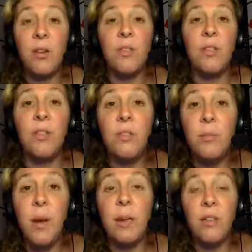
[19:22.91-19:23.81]
It's good
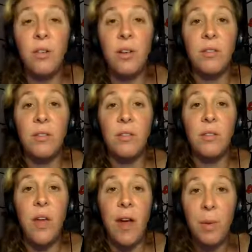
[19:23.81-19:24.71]
bacteria. It's the
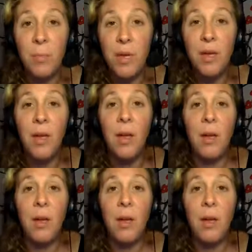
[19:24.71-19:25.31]
happy